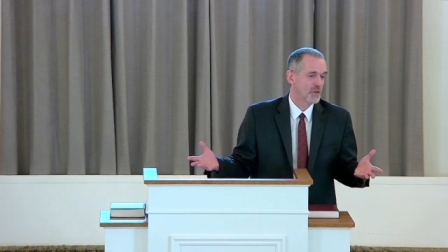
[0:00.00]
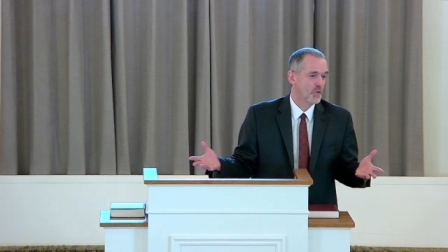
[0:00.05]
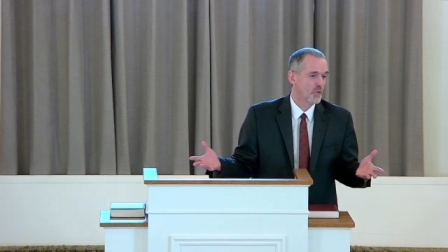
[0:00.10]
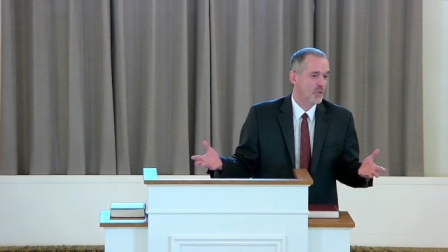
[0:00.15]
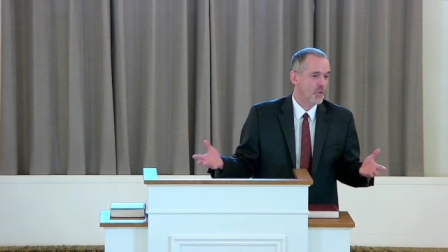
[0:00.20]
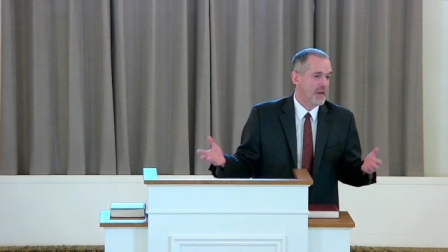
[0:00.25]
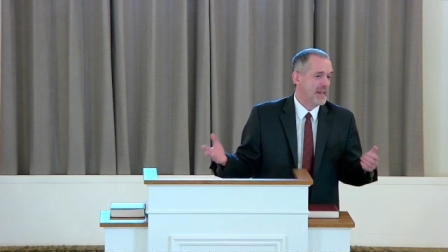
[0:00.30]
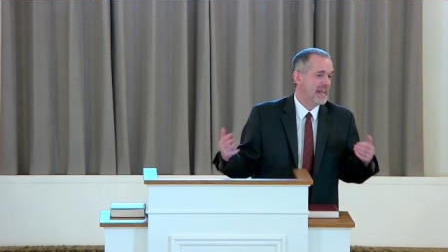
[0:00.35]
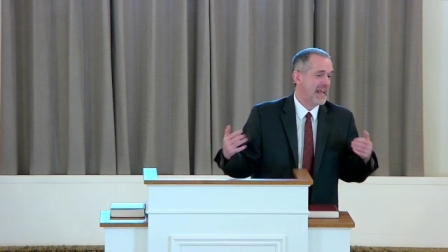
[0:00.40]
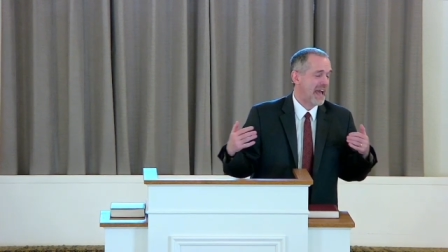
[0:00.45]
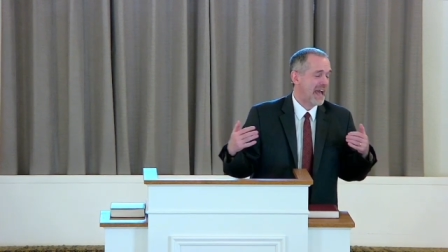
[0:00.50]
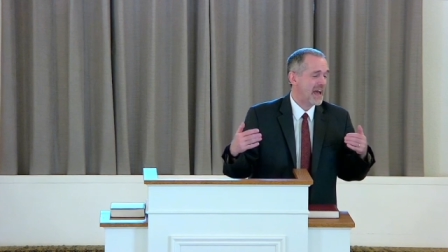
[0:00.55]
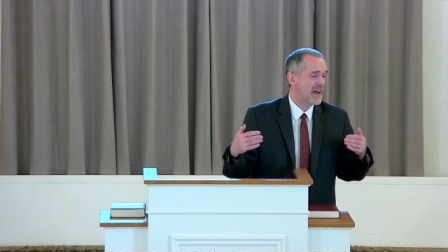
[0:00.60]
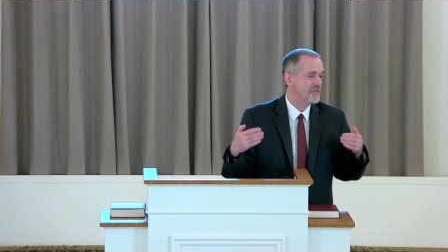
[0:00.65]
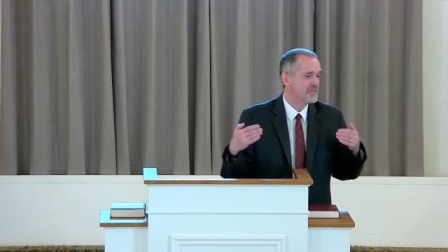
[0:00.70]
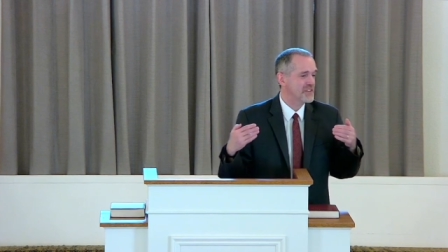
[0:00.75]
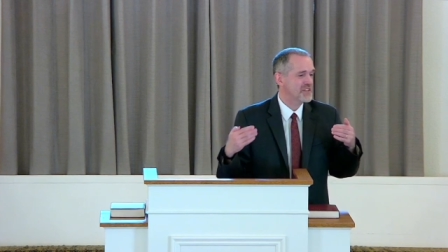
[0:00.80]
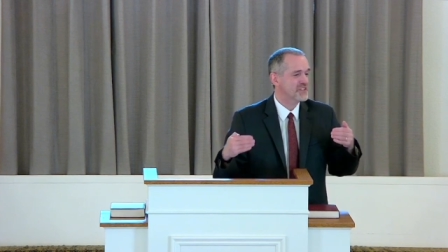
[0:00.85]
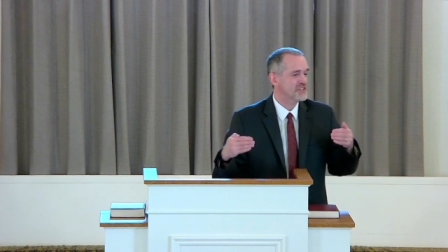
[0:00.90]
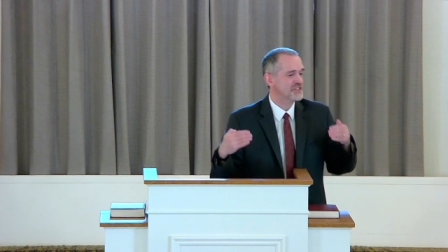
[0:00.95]
We
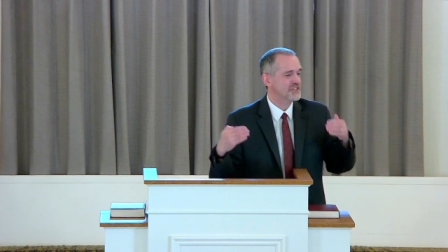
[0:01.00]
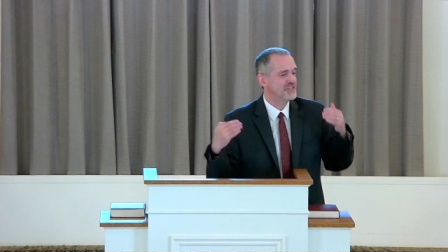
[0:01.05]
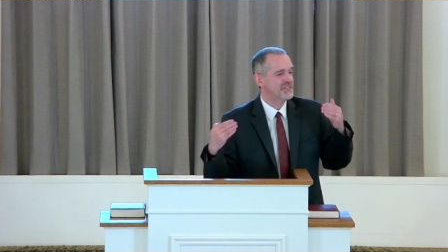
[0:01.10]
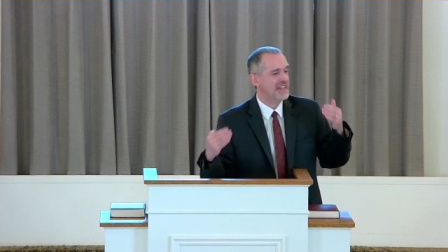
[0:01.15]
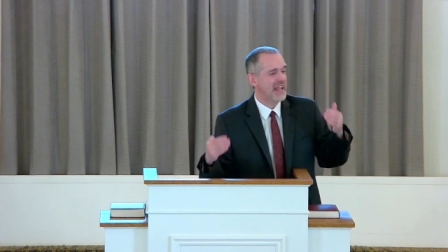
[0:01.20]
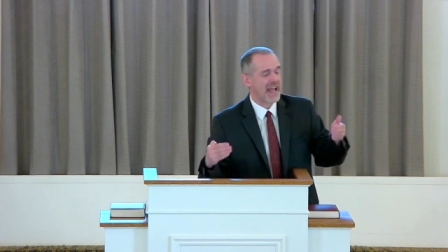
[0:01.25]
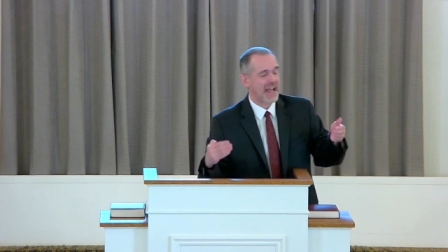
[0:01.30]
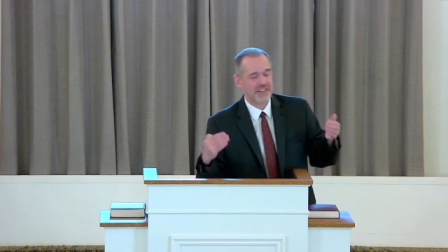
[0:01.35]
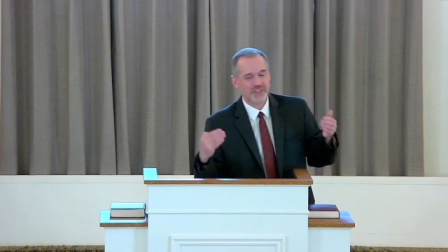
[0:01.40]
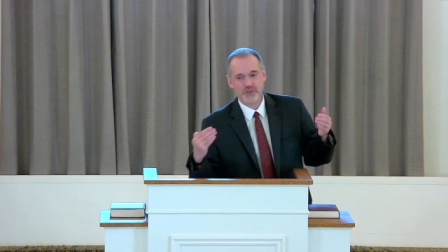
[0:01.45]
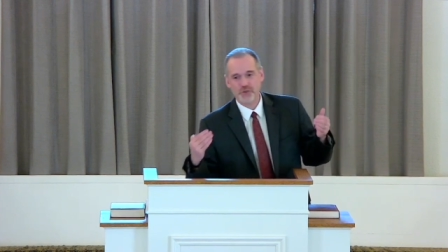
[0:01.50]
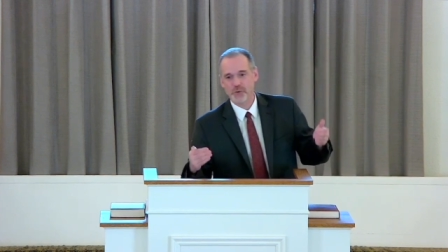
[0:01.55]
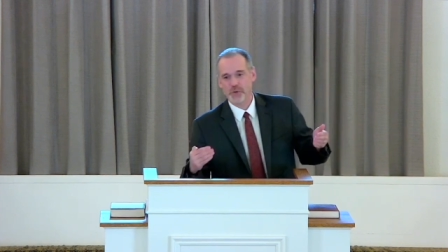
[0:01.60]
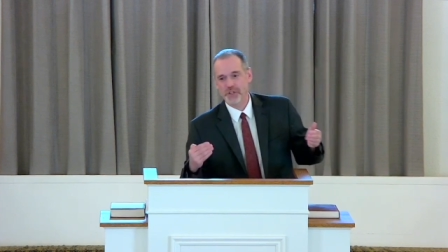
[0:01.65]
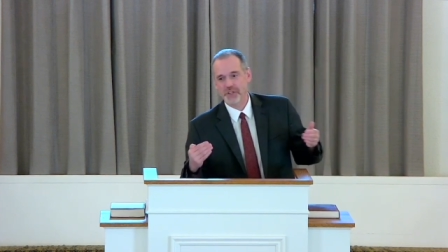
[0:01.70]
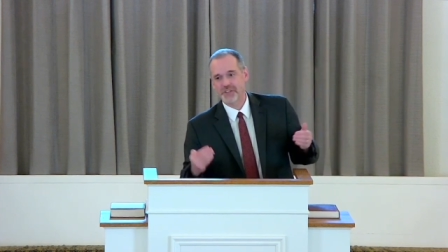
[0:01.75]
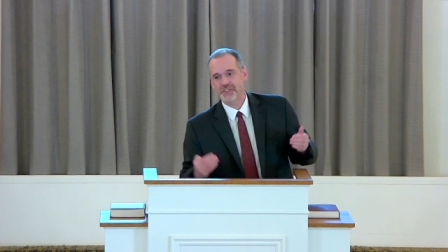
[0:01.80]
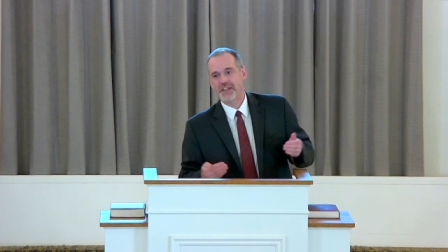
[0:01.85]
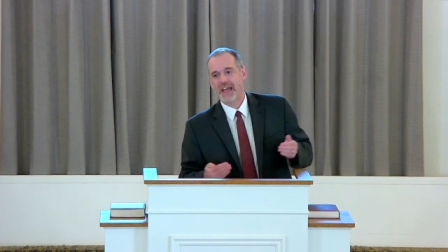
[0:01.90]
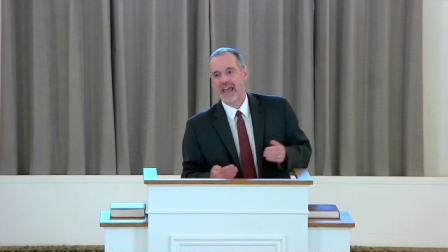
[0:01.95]
have this
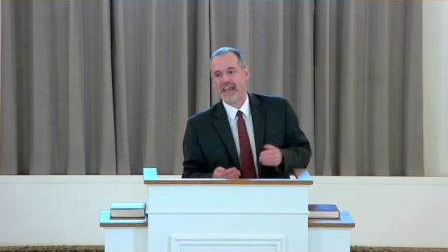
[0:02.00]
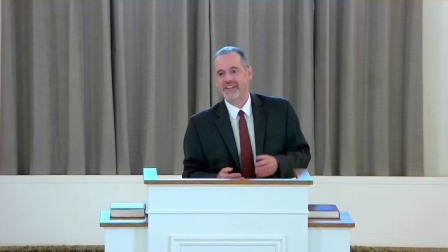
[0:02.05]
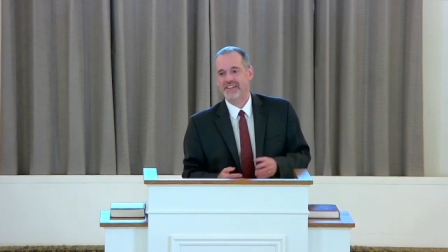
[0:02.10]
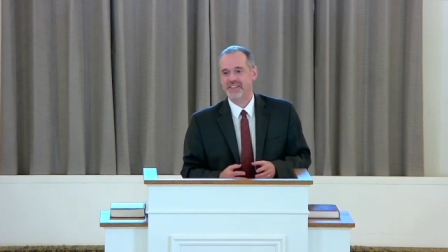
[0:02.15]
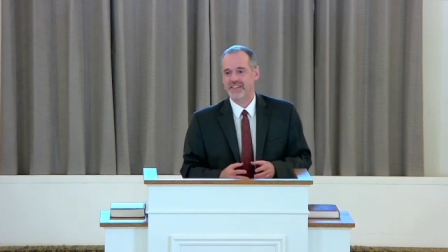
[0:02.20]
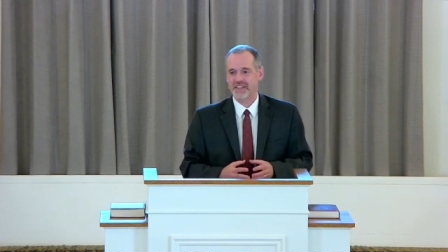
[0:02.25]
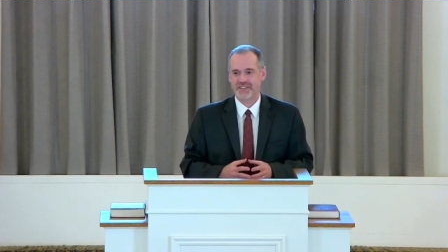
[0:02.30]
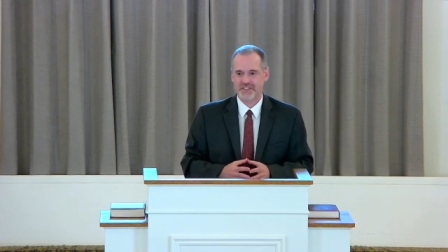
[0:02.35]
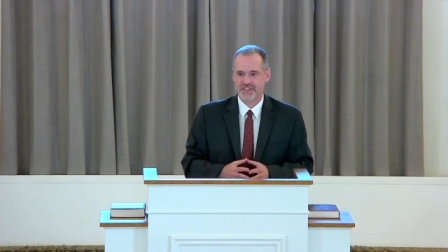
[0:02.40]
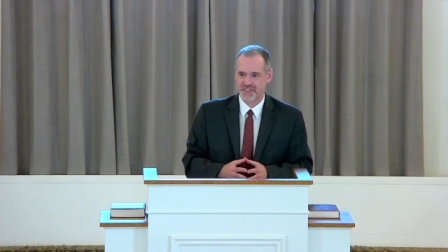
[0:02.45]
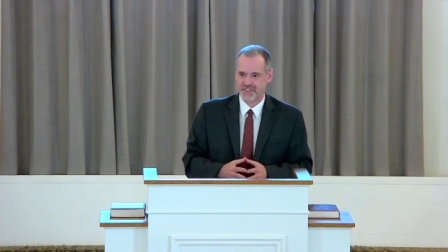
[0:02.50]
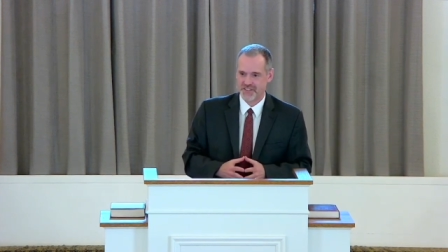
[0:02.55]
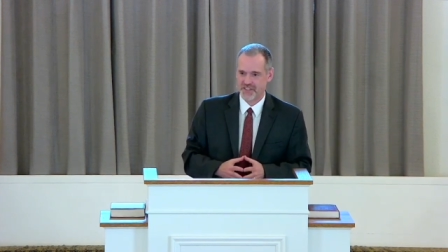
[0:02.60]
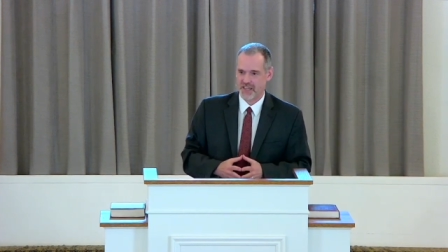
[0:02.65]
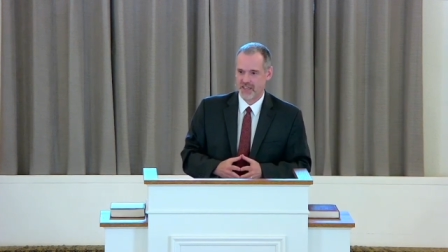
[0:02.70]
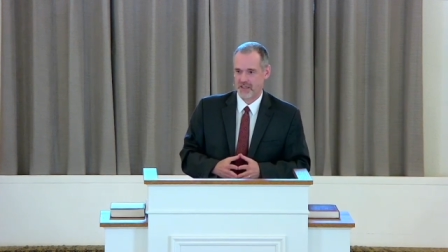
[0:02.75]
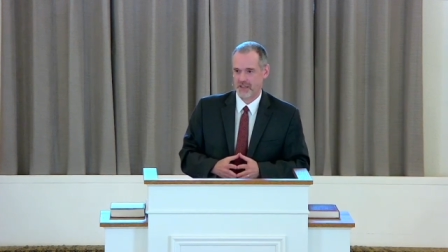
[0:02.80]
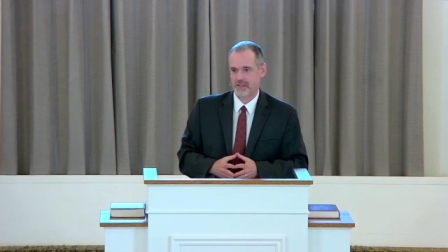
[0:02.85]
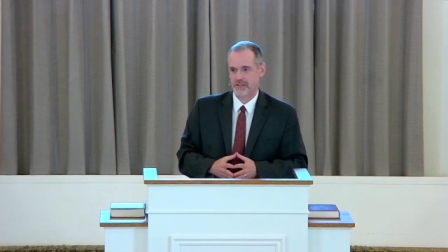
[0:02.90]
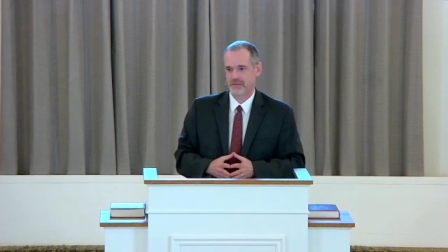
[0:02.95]
natural
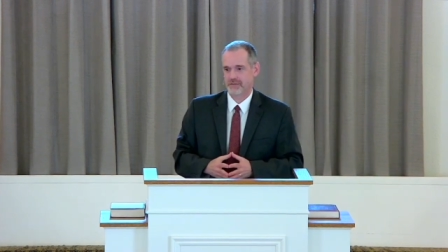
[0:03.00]
tendency